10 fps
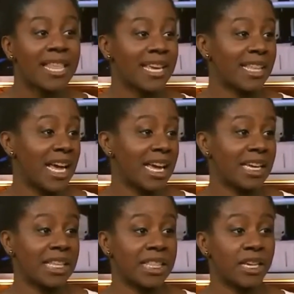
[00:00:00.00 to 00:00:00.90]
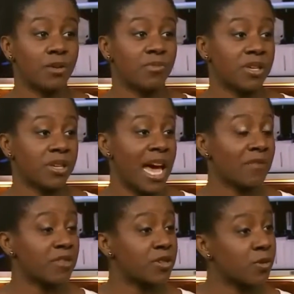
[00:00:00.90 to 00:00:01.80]
they like the
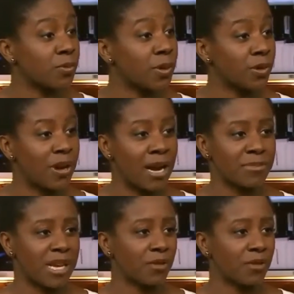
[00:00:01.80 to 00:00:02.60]
after-school programs